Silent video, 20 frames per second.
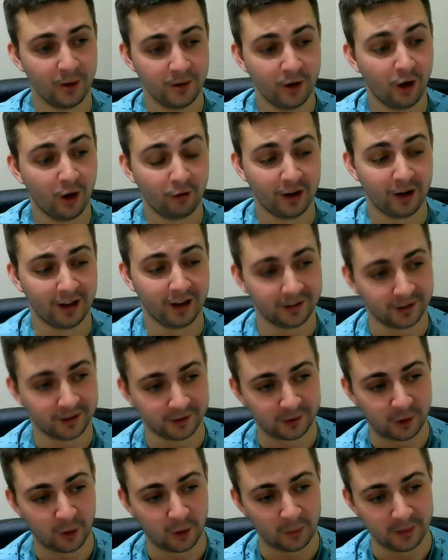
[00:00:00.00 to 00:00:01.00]
not related to
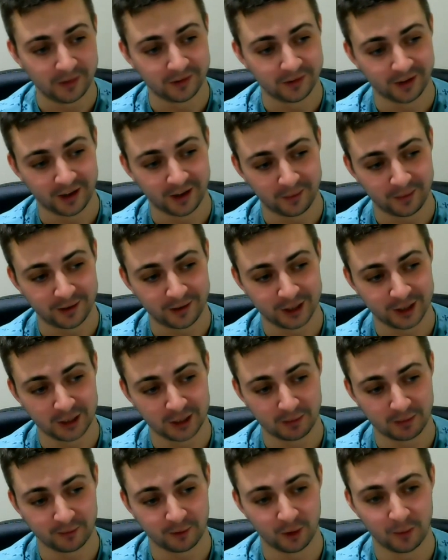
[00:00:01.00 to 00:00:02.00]
scorpions in any way,
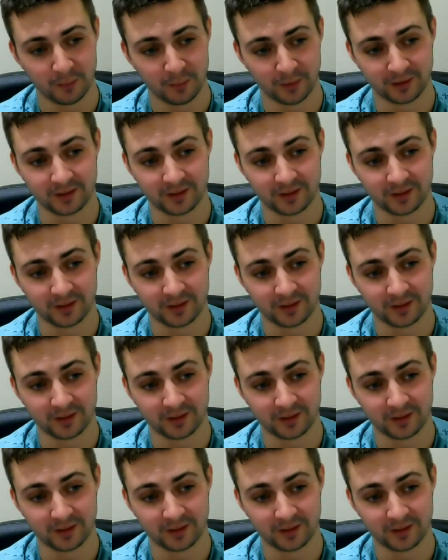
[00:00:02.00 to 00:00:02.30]
shape, or form. But